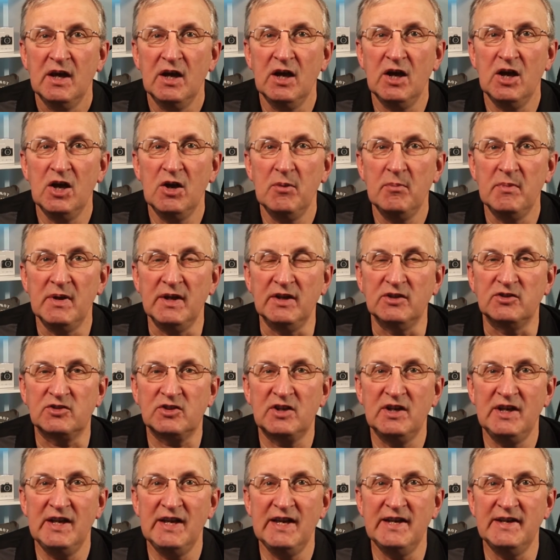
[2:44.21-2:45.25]
It's
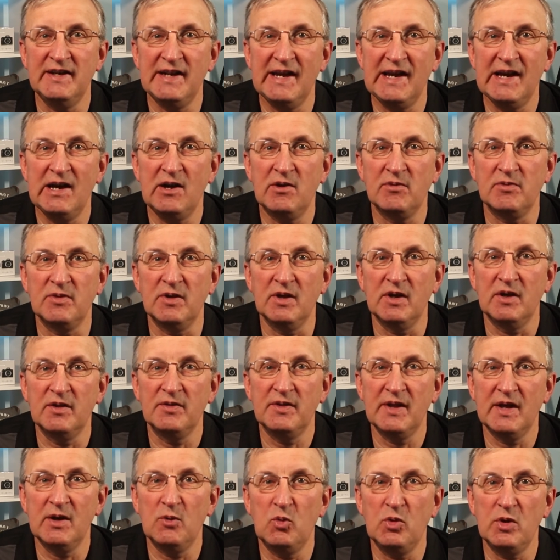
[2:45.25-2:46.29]
clear now that
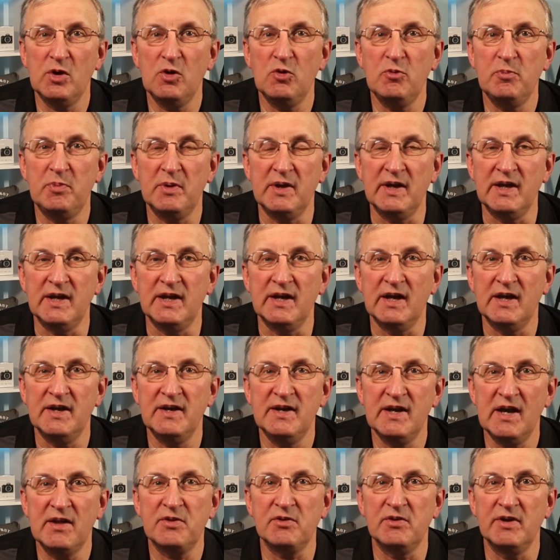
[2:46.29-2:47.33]
there will be
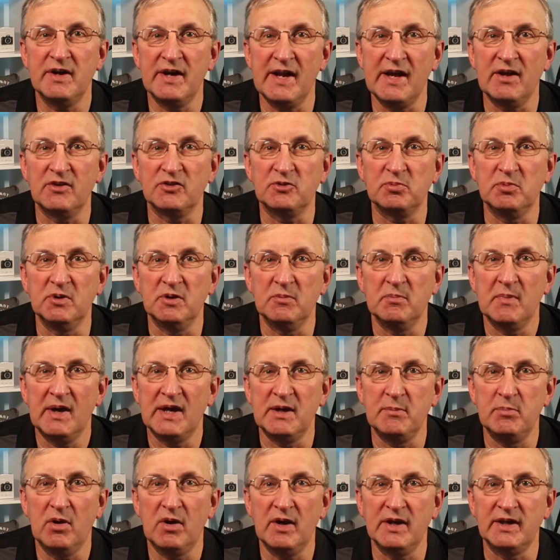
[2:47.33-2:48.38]
another announcement
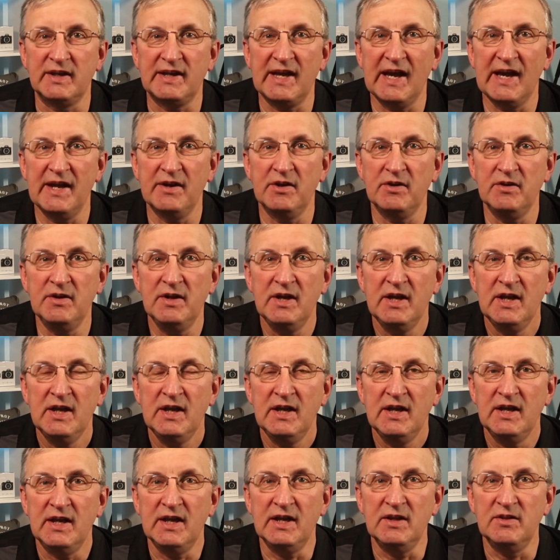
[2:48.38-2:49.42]
made by Canon
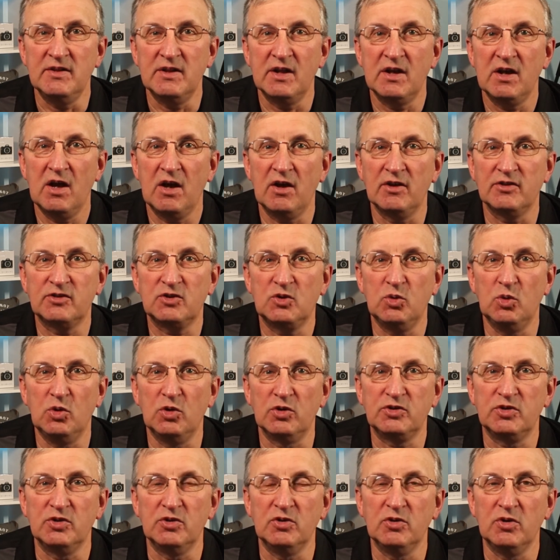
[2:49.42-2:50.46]
in the last
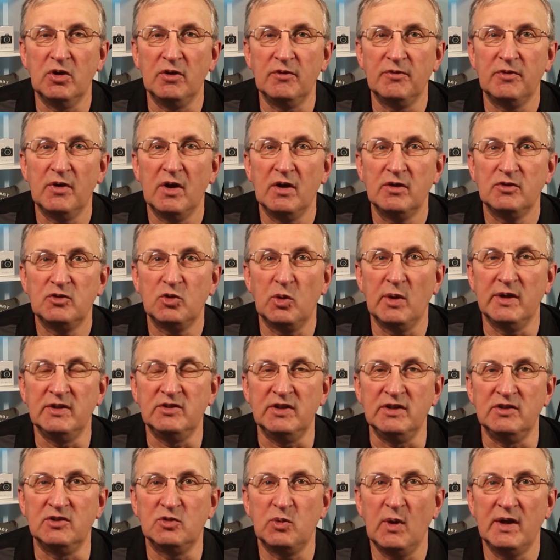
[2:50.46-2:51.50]
quarter of
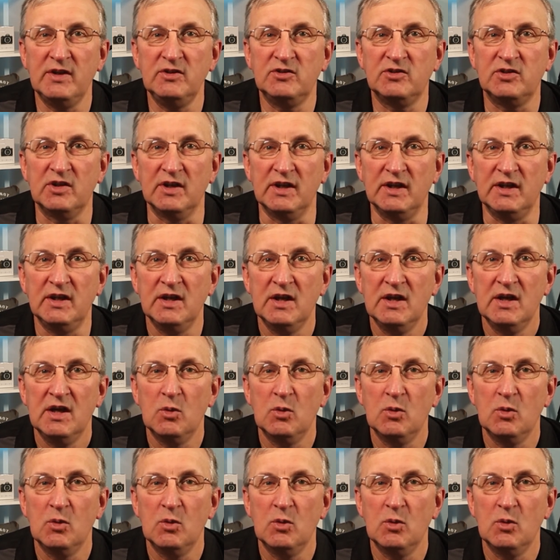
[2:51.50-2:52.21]
2020